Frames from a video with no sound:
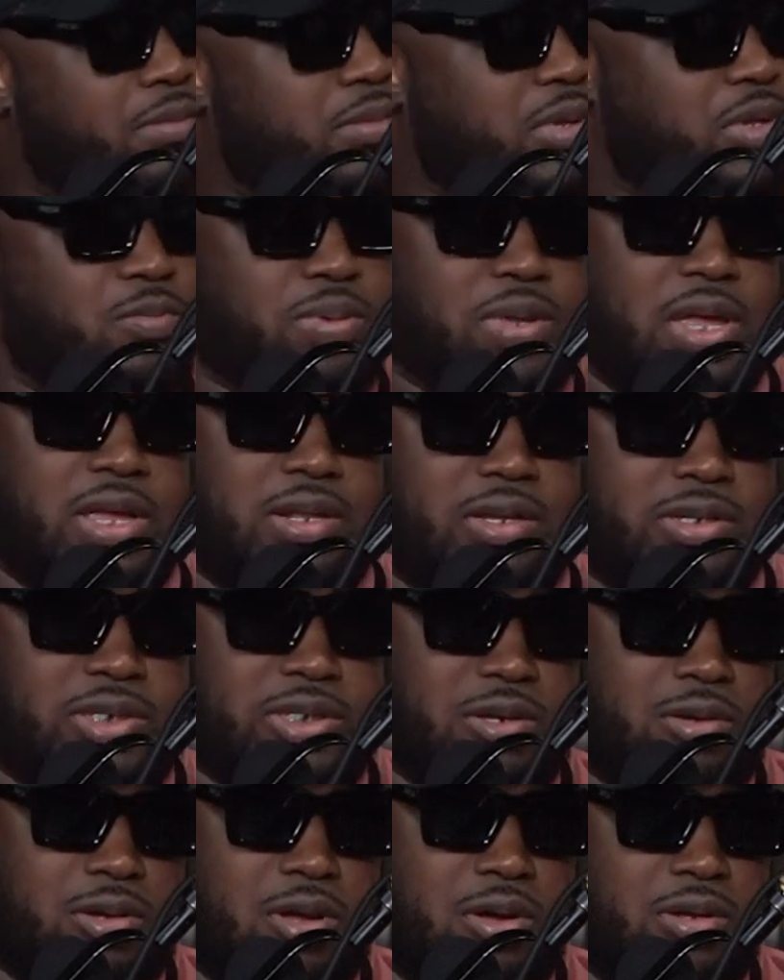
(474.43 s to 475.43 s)
you play
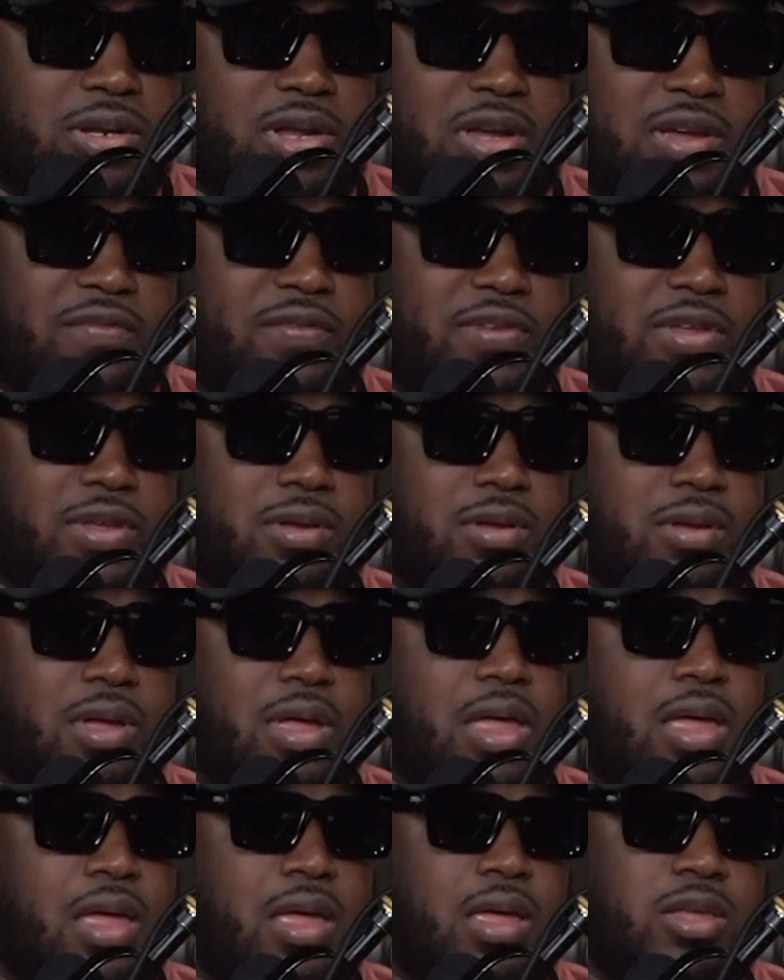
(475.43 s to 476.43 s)
DeSoto and Duncanville,
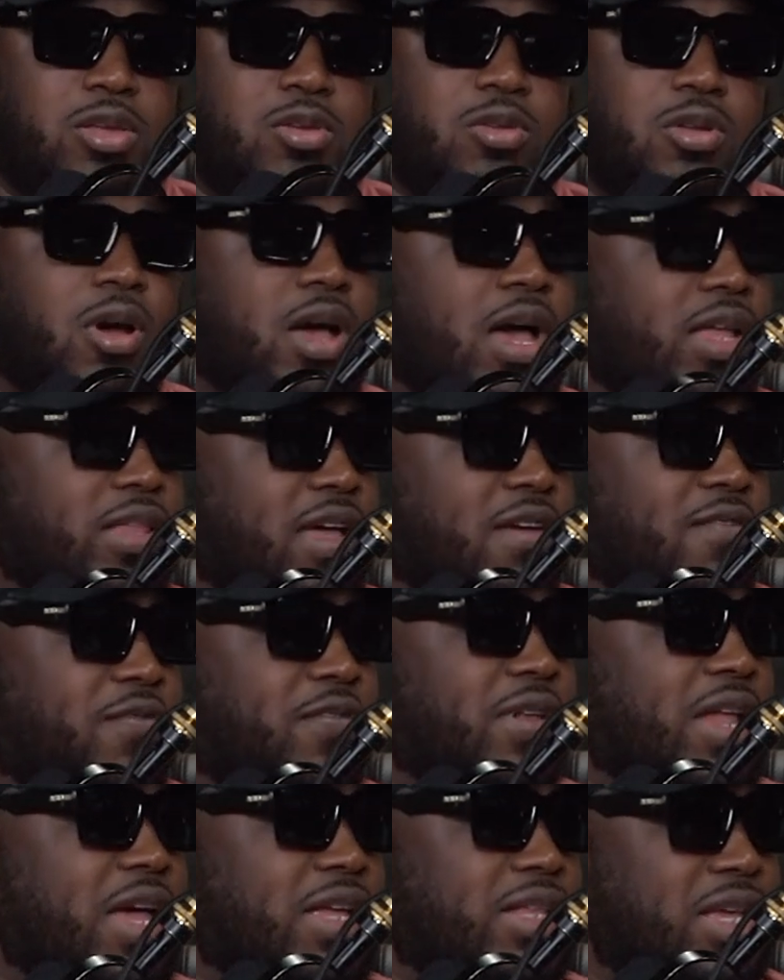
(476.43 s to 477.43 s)
I
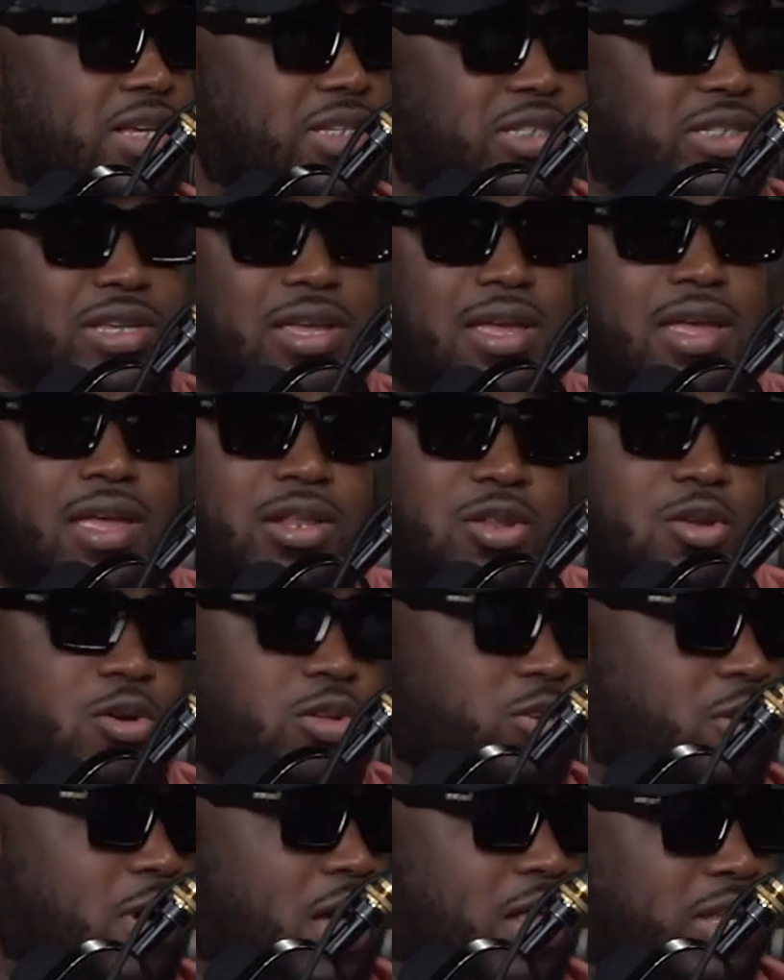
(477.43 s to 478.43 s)
feel like that's
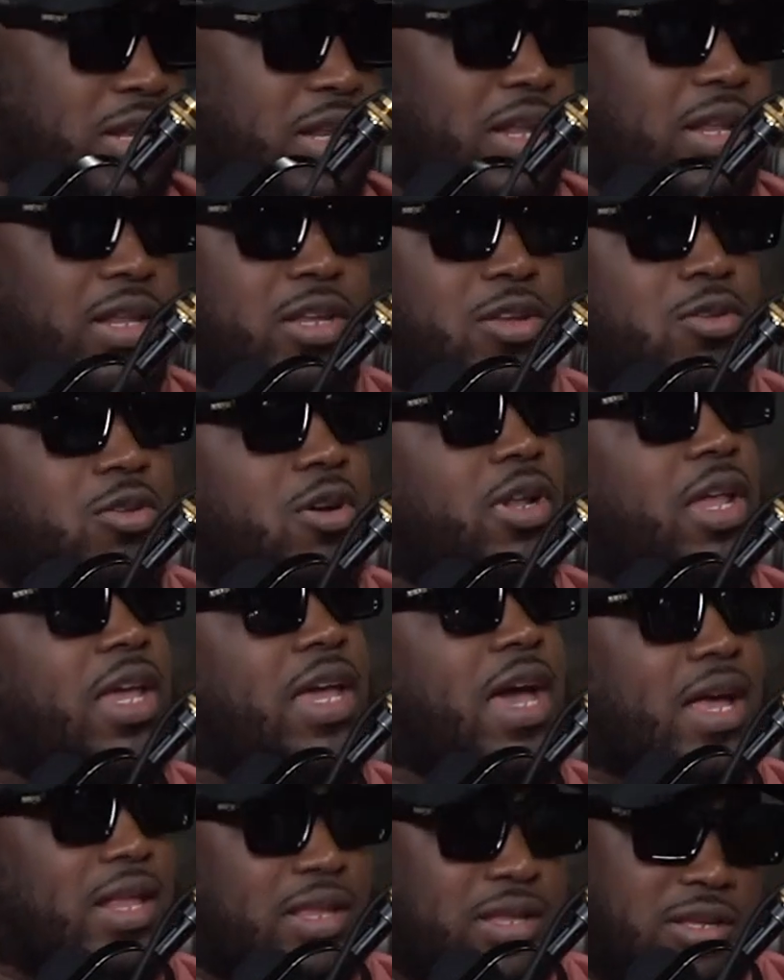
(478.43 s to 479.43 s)
North Crowley didn't. They
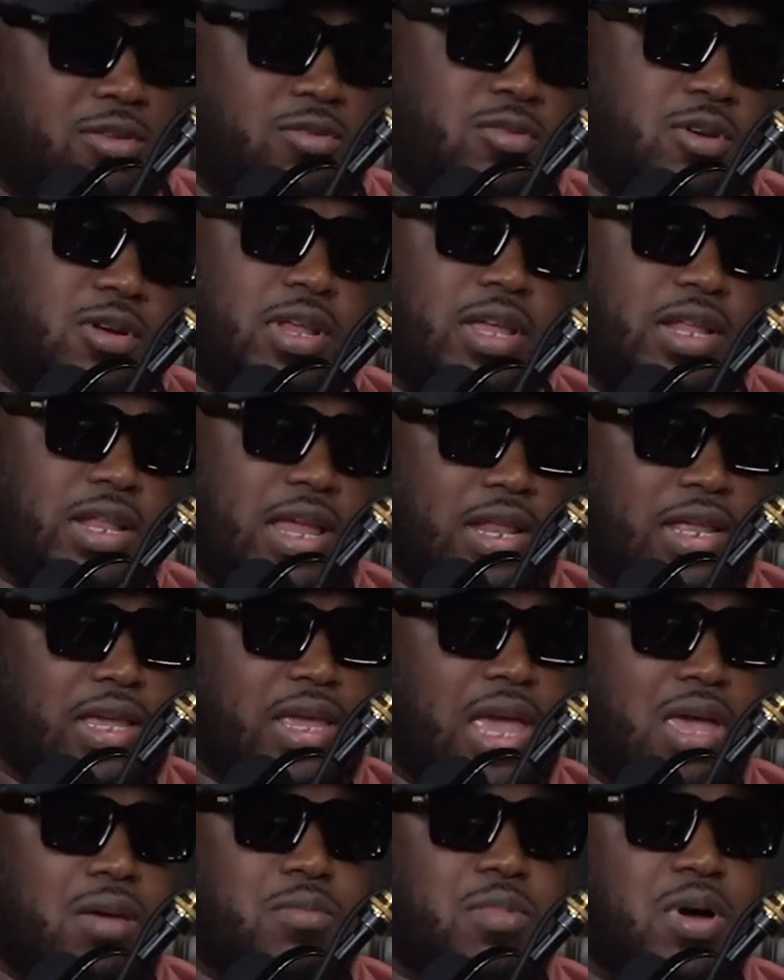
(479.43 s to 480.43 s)
got. They didn't
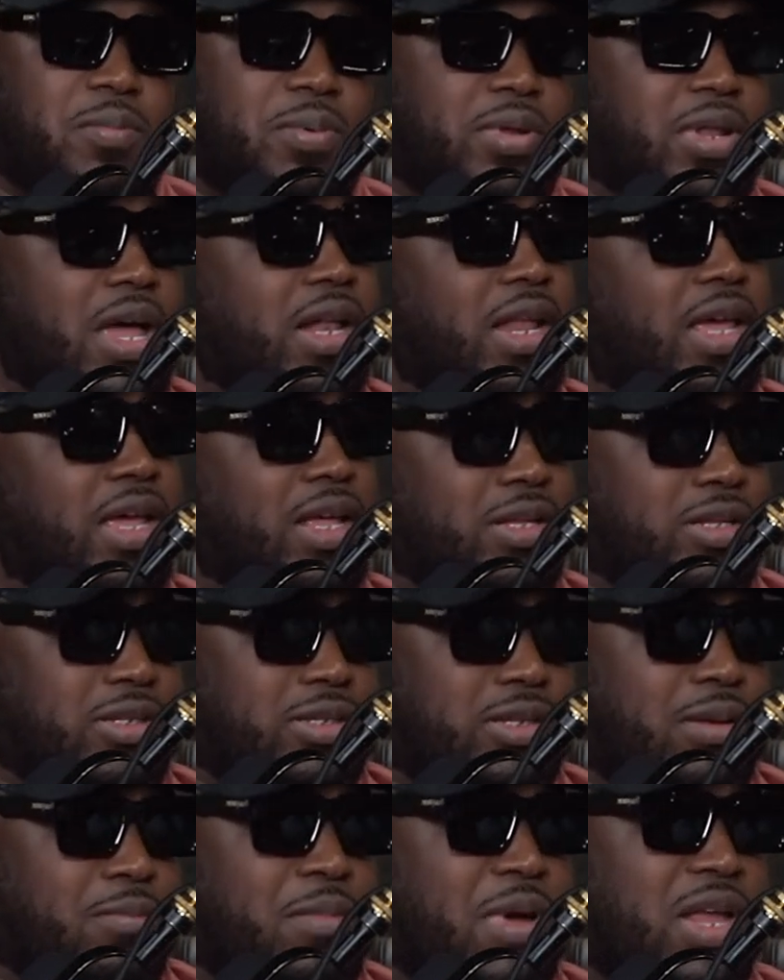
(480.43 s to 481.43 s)
came up and now they
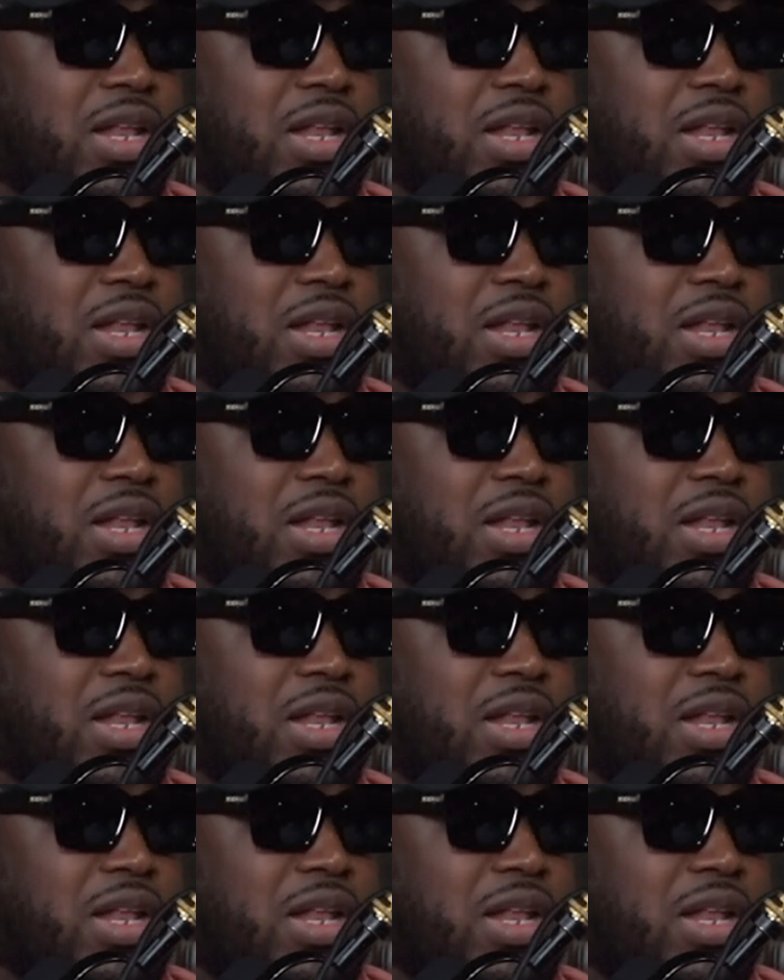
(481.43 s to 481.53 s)
made a